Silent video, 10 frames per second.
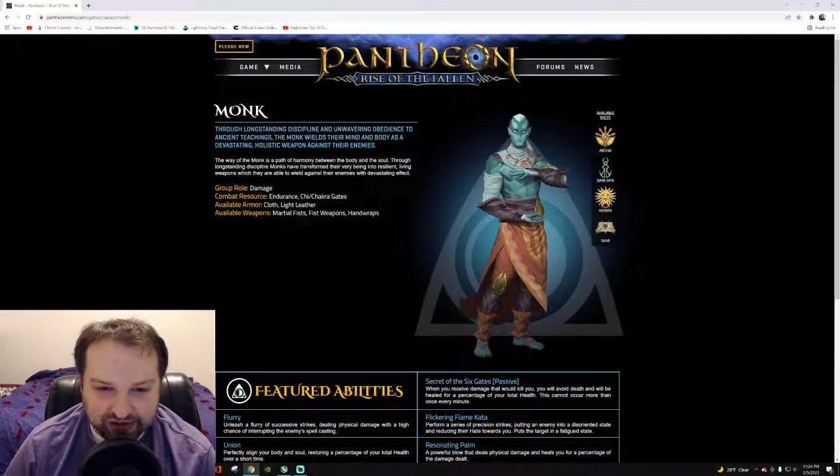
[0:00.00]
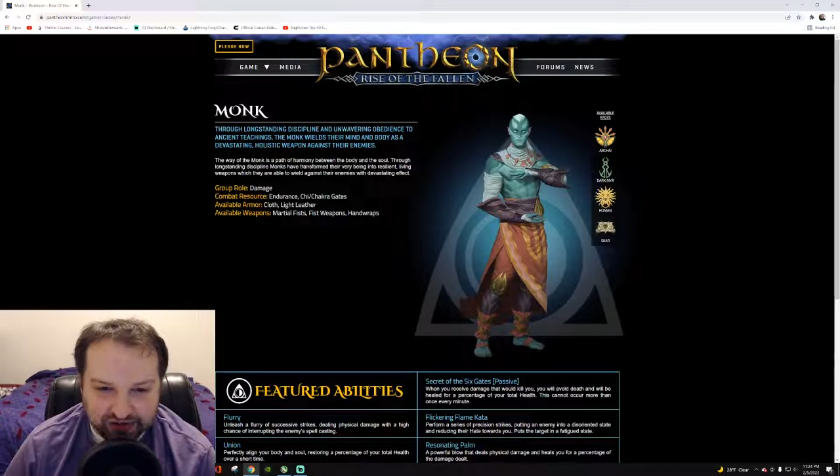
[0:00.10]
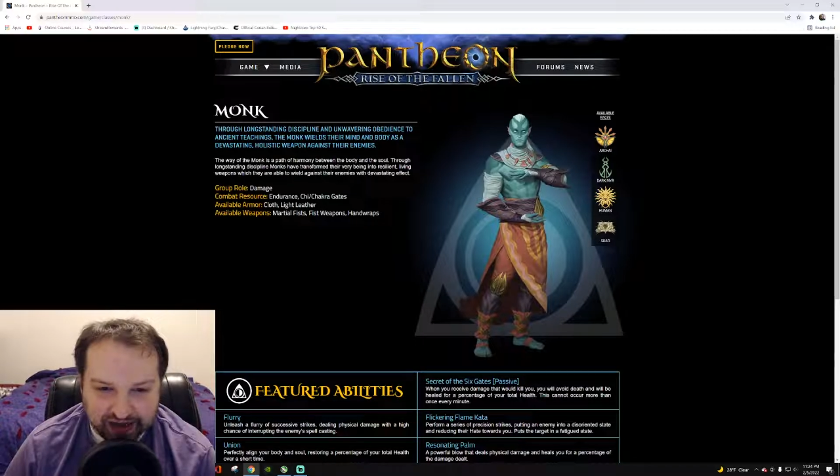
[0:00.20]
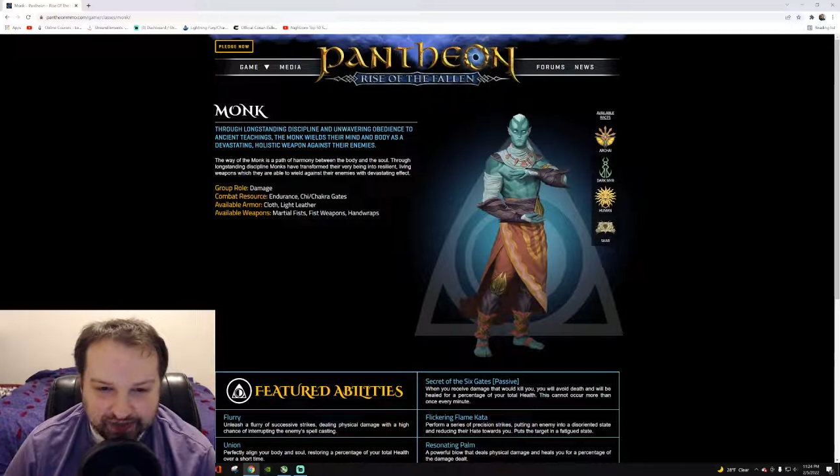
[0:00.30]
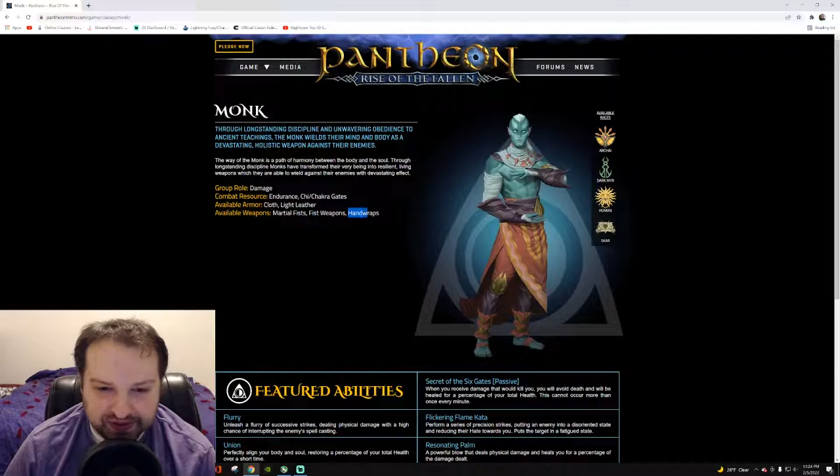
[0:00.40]

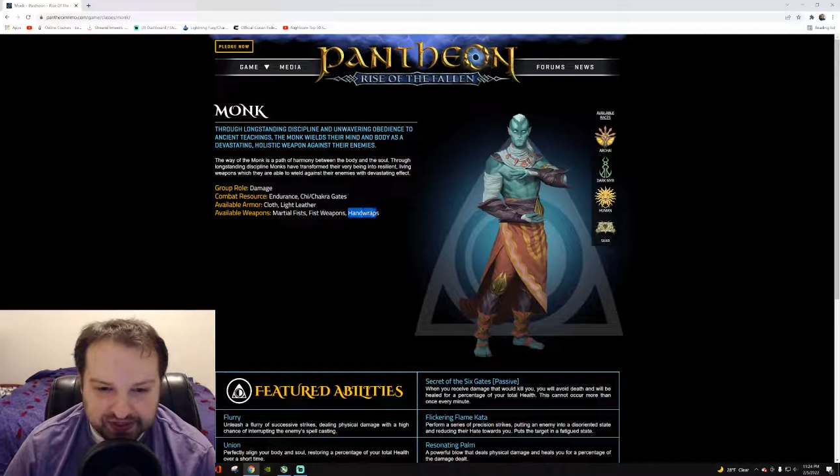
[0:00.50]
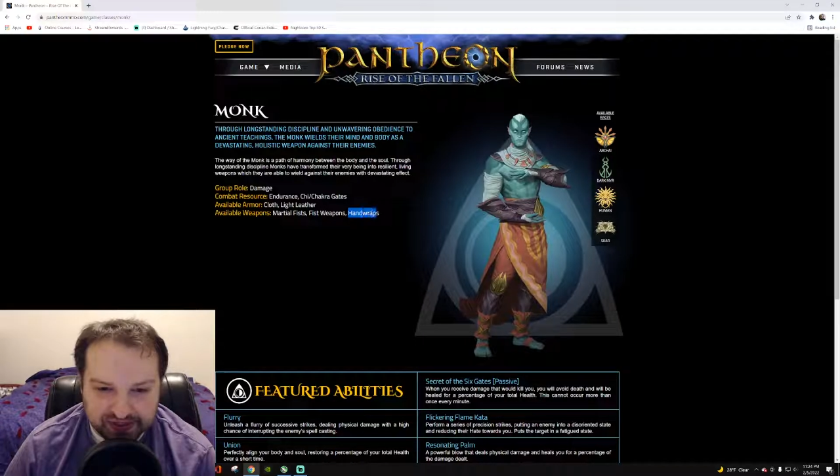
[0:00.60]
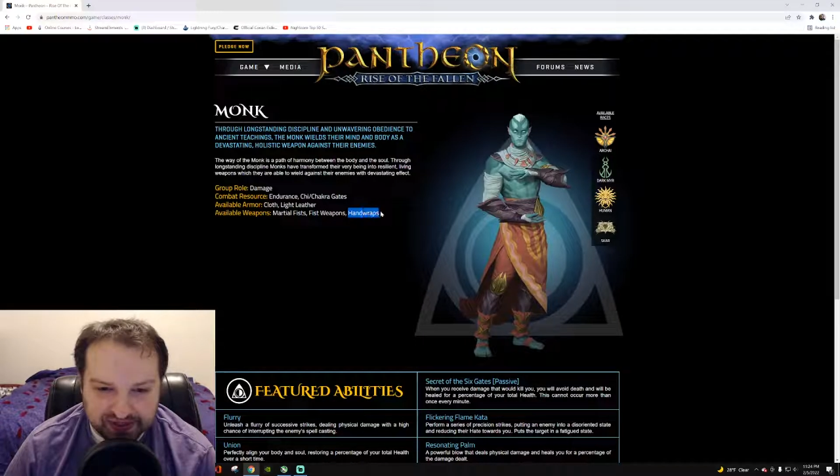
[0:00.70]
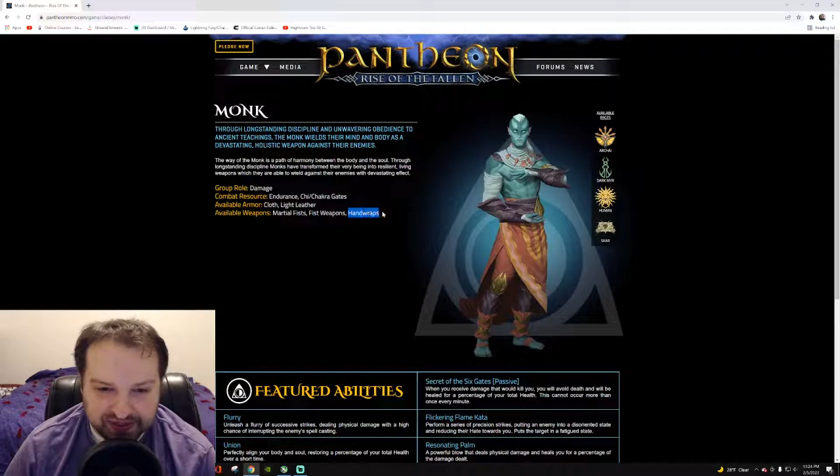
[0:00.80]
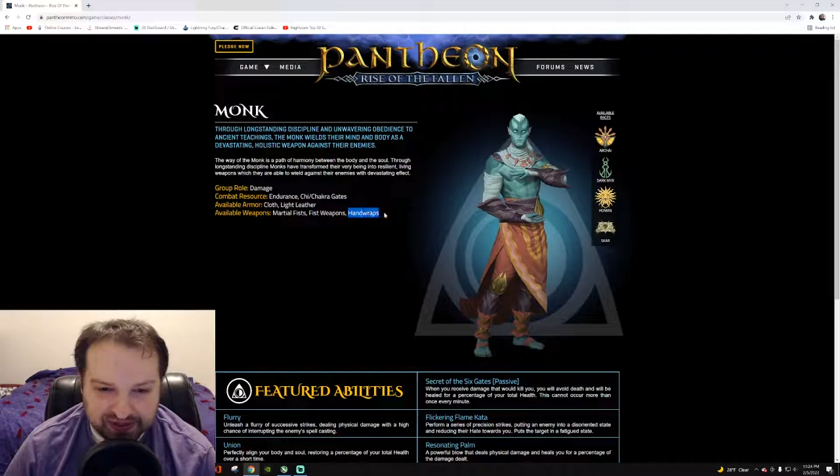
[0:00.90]

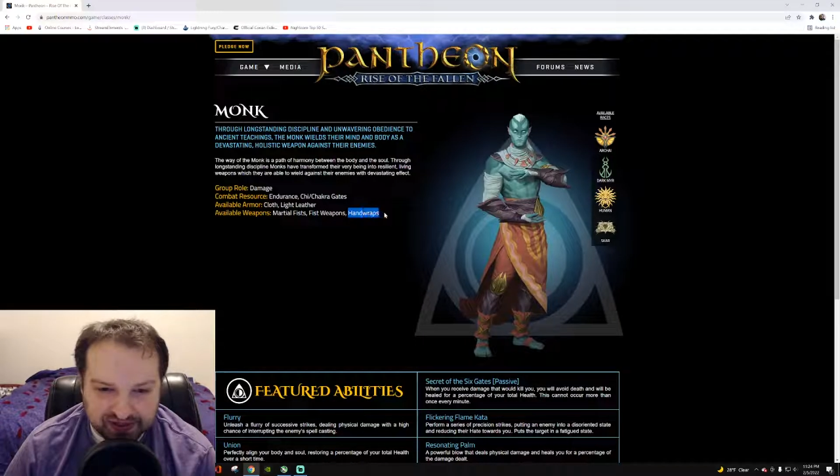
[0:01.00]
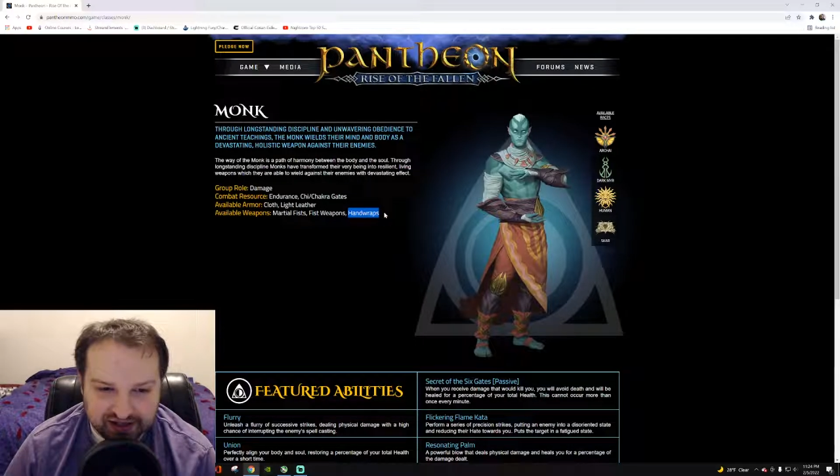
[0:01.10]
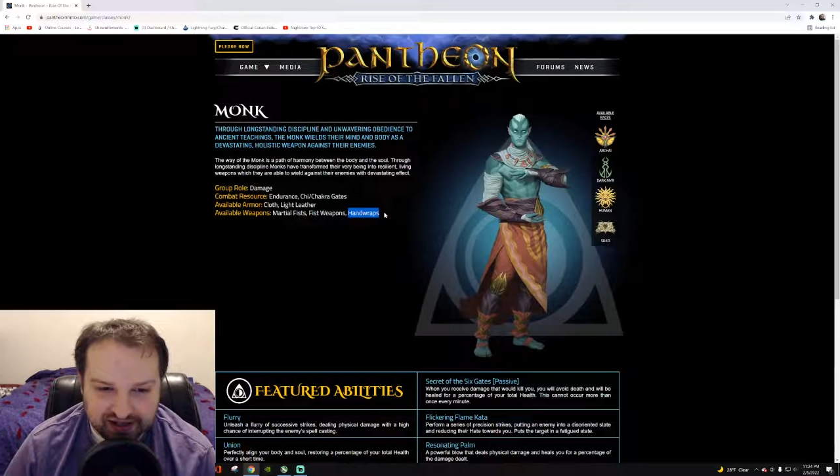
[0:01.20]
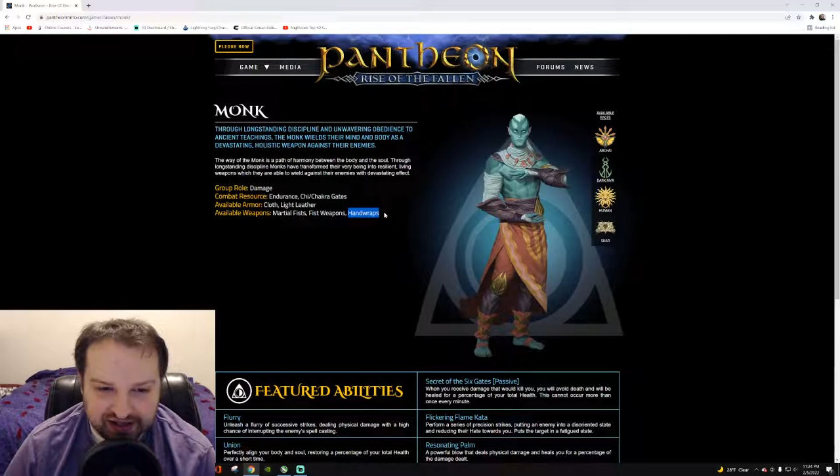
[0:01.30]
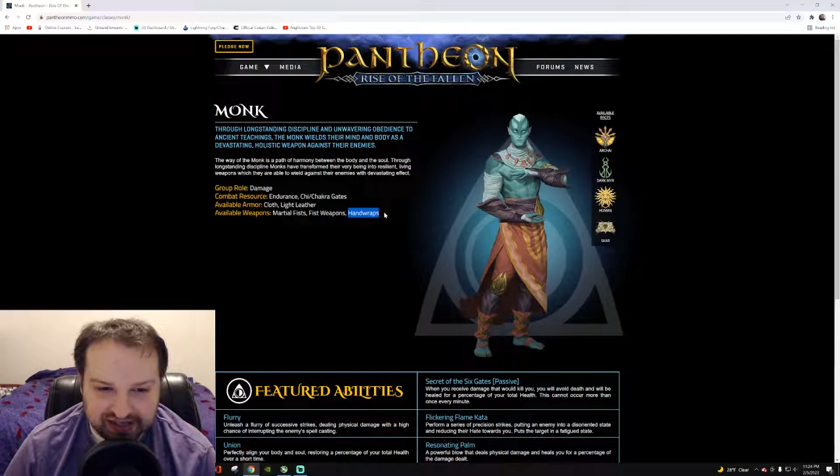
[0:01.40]
wraps
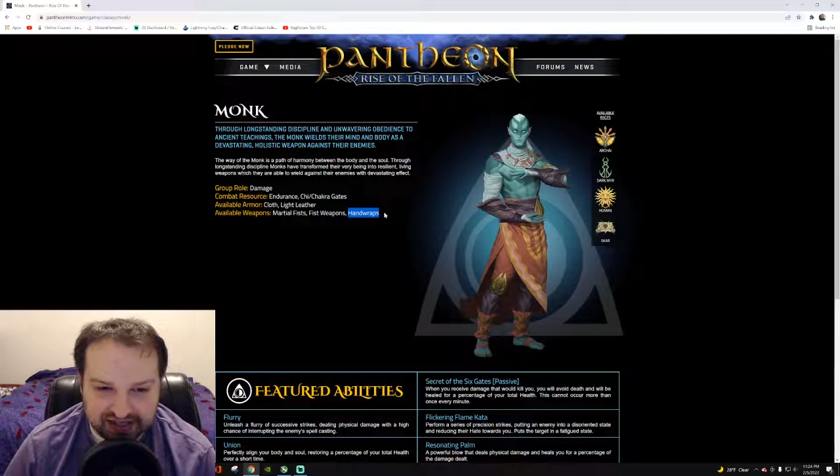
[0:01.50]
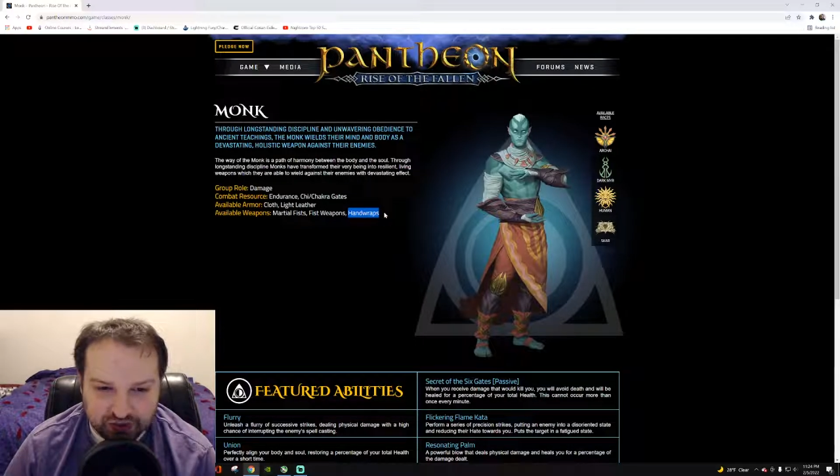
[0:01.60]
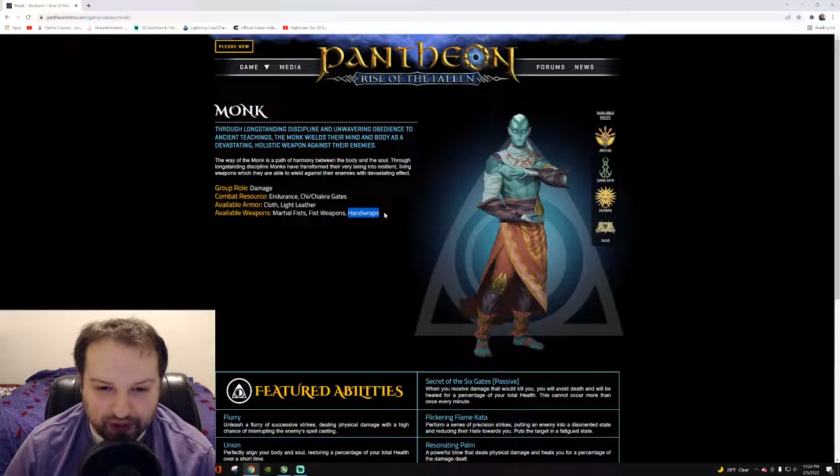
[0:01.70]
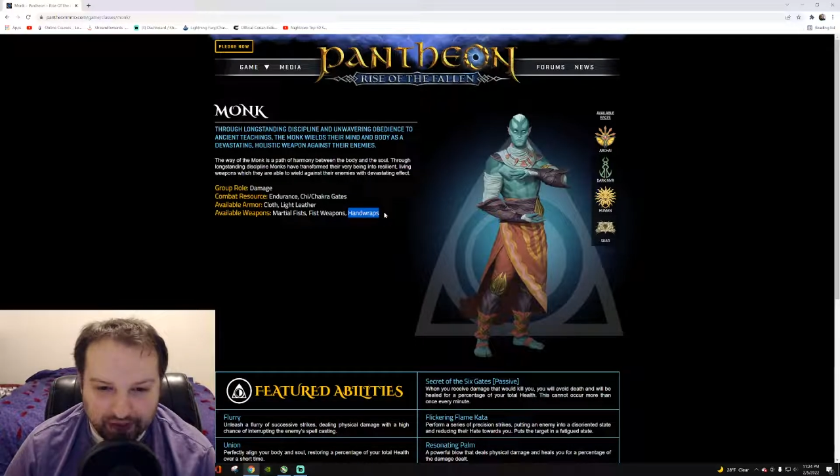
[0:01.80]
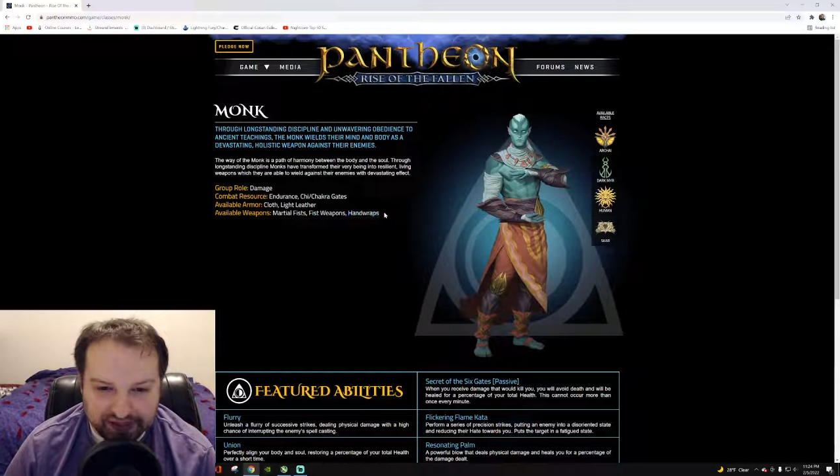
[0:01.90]
is a
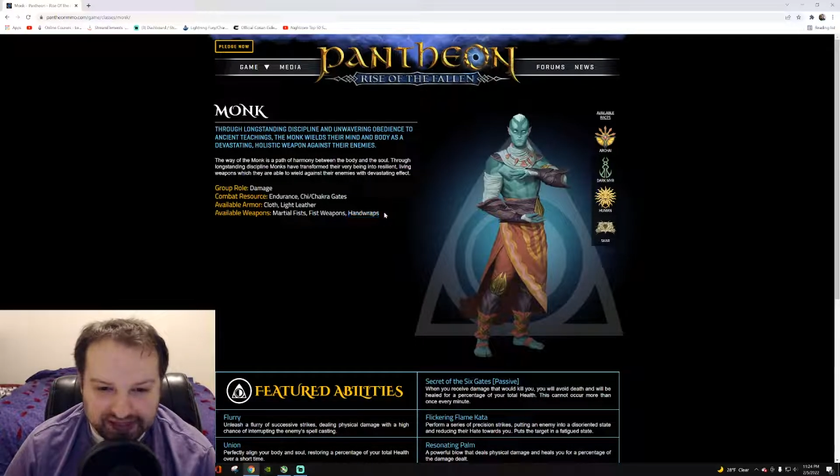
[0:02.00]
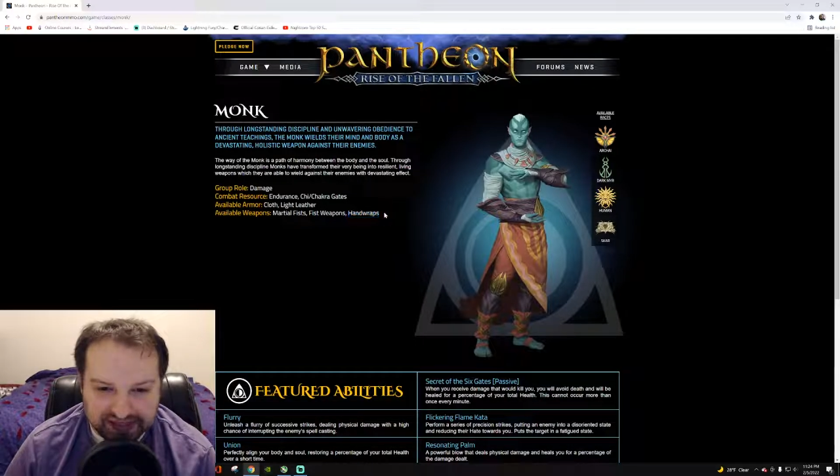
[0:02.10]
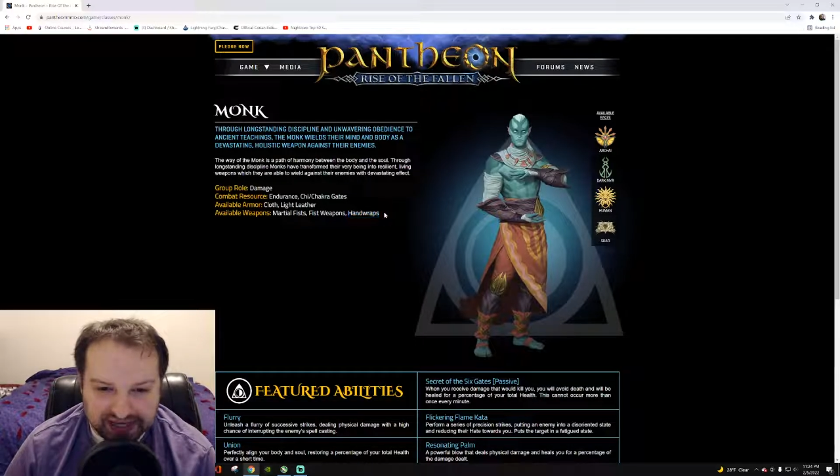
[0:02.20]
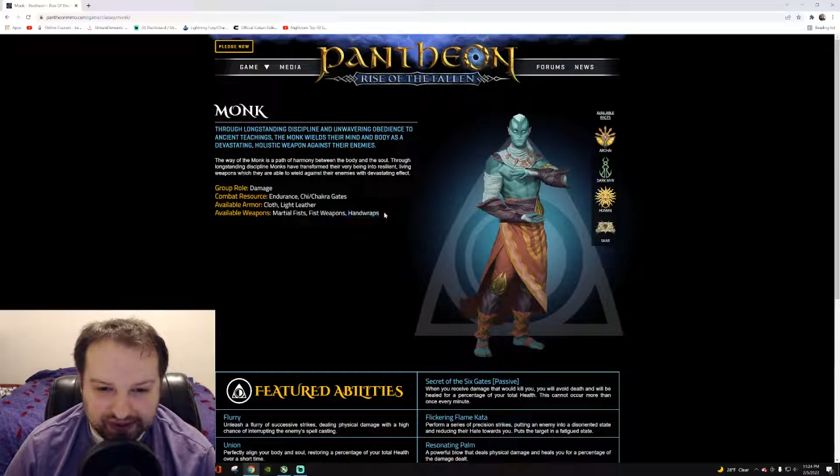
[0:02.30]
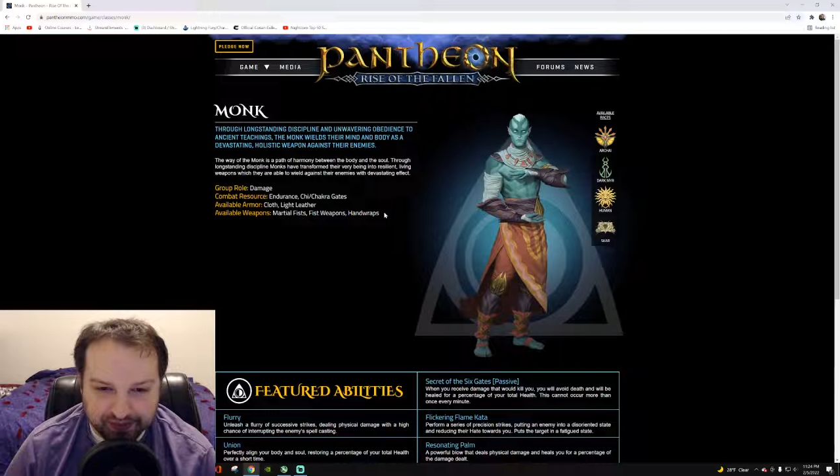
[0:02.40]
weapon
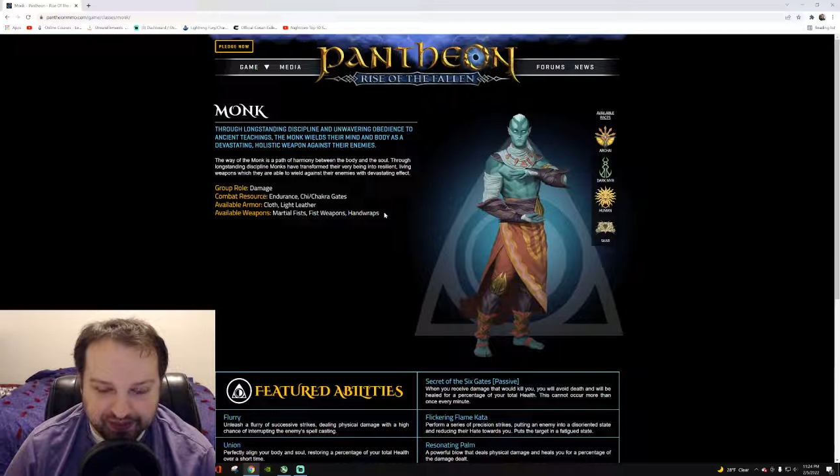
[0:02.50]
type.